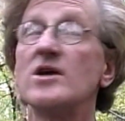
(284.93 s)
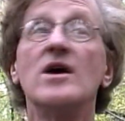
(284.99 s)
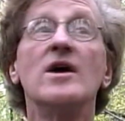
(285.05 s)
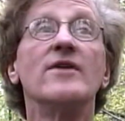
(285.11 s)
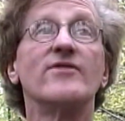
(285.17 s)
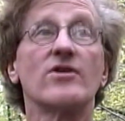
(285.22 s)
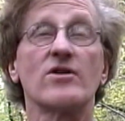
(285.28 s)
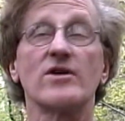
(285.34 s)

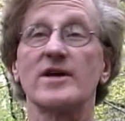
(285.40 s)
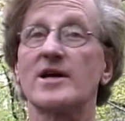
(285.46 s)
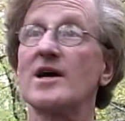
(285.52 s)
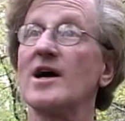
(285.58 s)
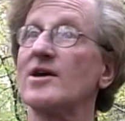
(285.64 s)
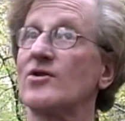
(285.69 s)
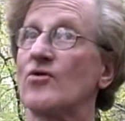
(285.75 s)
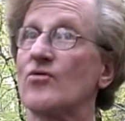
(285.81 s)
If you're going to
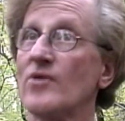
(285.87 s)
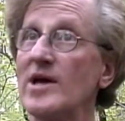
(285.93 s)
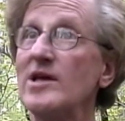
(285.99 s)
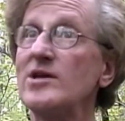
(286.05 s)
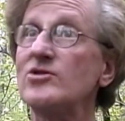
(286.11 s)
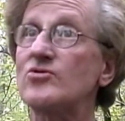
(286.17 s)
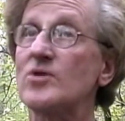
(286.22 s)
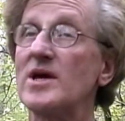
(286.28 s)
cut
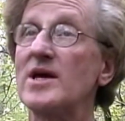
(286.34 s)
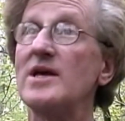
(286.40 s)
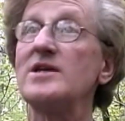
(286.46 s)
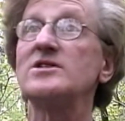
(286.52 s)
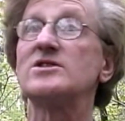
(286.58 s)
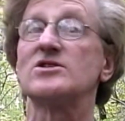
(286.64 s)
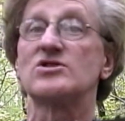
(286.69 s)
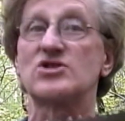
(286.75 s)
green
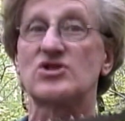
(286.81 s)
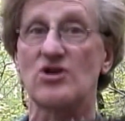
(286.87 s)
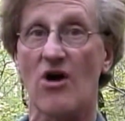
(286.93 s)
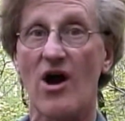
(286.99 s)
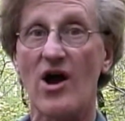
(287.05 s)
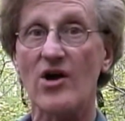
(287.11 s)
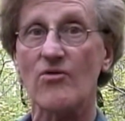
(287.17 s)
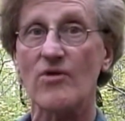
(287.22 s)
trees and
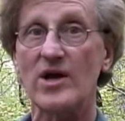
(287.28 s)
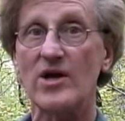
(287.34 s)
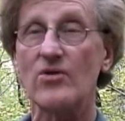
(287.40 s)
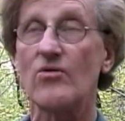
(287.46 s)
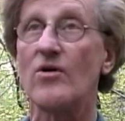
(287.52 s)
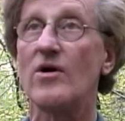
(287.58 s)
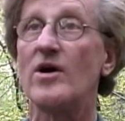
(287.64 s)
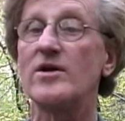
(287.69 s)
saw green
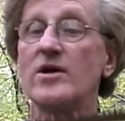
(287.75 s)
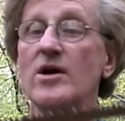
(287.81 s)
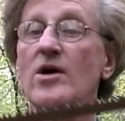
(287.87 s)
wood,